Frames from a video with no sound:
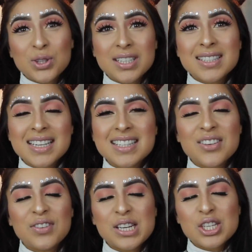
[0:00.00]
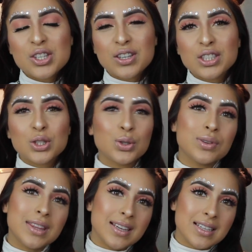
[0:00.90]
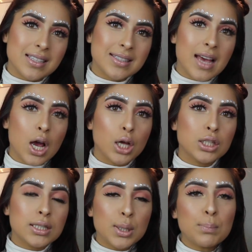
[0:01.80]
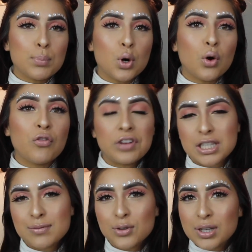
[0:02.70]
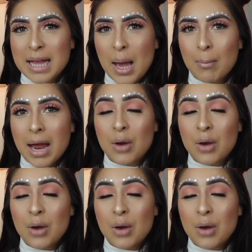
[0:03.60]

well this is the finished look to this simple festival glam.